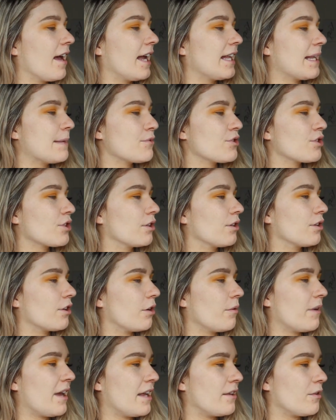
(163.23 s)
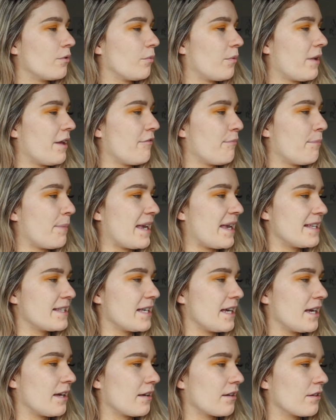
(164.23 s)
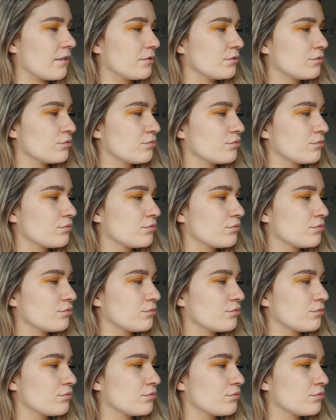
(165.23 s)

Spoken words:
and I'm just going to go in with Basic.